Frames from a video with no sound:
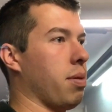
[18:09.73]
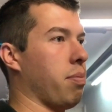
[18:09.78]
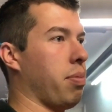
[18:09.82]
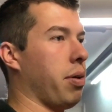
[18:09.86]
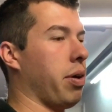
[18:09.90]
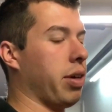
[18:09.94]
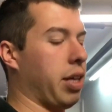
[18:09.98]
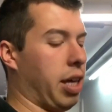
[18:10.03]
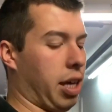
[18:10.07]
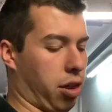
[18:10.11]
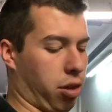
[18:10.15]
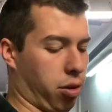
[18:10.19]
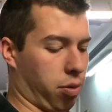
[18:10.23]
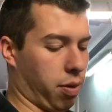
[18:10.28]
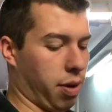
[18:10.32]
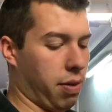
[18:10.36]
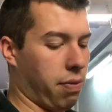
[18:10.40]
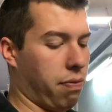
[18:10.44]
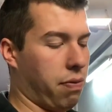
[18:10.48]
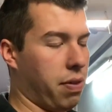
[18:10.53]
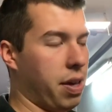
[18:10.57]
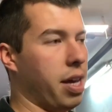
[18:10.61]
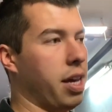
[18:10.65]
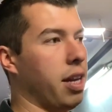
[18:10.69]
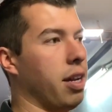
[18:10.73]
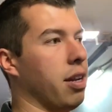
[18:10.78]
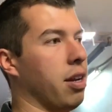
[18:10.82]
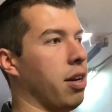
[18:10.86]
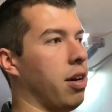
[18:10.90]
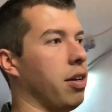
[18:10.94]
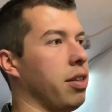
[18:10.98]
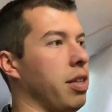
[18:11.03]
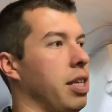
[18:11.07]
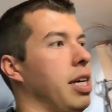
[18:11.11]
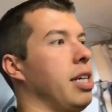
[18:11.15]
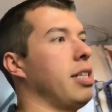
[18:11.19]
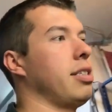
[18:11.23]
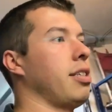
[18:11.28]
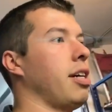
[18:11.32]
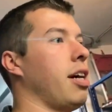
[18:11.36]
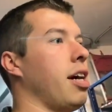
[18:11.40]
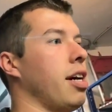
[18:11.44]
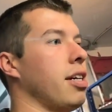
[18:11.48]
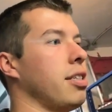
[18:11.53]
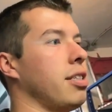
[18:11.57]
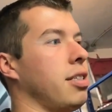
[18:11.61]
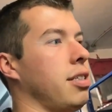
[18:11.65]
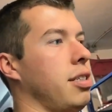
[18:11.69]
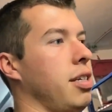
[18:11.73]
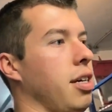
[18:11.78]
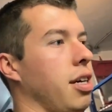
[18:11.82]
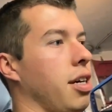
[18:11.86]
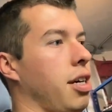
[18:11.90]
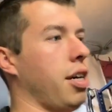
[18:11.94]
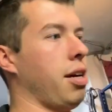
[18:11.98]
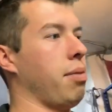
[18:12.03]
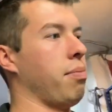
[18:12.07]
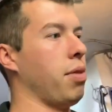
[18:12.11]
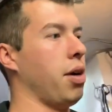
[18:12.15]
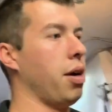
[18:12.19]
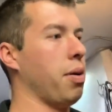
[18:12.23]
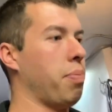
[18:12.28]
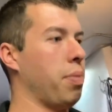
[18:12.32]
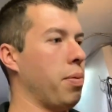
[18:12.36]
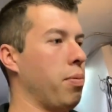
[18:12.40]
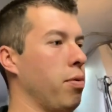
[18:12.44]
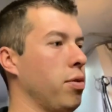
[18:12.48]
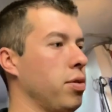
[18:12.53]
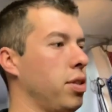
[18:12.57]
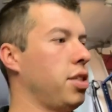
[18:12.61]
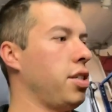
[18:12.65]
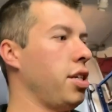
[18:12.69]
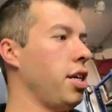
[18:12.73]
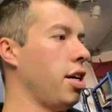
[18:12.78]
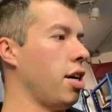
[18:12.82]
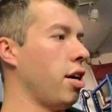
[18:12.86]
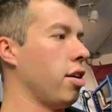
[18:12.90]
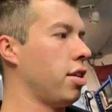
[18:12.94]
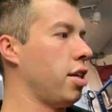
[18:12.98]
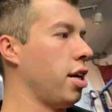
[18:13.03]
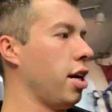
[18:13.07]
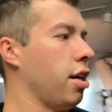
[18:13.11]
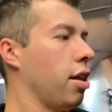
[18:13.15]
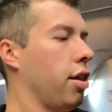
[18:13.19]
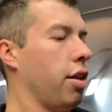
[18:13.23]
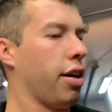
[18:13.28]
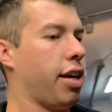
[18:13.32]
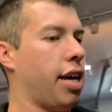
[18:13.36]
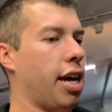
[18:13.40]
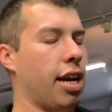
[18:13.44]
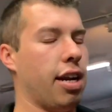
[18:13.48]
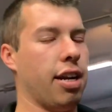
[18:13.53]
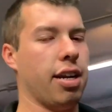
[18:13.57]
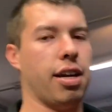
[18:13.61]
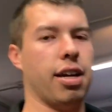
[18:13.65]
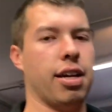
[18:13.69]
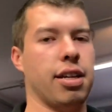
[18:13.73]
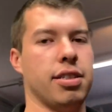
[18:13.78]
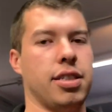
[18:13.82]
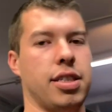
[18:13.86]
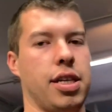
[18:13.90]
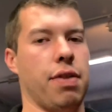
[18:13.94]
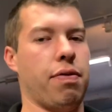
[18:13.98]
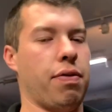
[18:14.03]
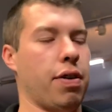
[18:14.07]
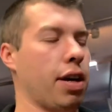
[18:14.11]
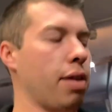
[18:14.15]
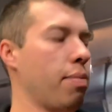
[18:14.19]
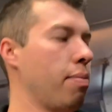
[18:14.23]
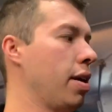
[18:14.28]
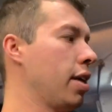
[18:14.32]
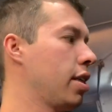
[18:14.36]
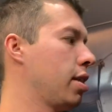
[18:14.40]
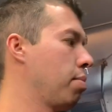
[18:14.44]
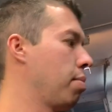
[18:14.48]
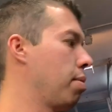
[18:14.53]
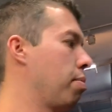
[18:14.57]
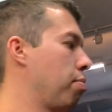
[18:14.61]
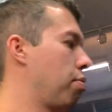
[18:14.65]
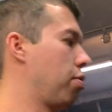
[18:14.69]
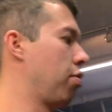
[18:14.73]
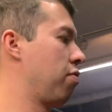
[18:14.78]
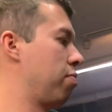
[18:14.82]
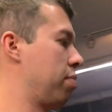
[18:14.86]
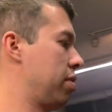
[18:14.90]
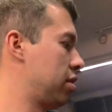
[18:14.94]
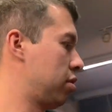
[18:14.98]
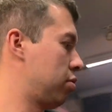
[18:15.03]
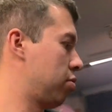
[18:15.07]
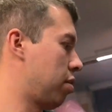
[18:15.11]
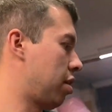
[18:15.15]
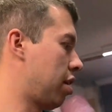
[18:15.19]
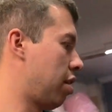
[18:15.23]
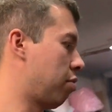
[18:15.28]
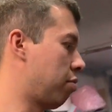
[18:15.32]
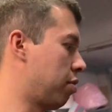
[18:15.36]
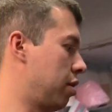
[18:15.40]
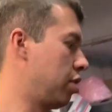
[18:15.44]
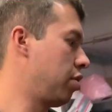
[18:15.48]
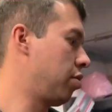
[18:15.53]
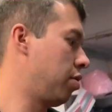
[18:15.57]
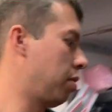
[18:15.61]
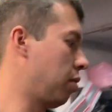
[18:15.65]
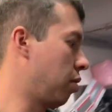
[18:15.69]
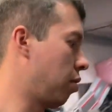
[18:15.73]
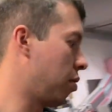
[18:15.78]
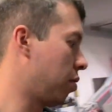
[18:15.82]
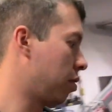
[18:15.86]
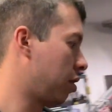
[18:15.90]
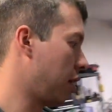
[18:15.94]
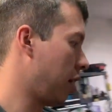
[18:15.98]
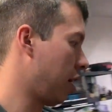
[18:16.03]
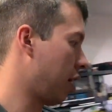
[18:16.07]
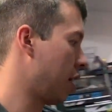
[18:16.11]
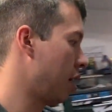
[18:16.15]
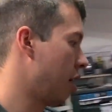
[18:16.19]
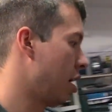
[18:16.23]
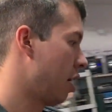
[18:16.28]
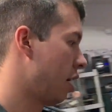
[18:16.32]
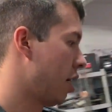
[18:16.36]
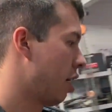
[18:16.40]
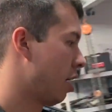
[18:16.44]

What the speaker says: like 3 feet on the exhaust to come up, and we'll see. I'll take a look at it again, see if I can make some improvements without redoing the whole thing.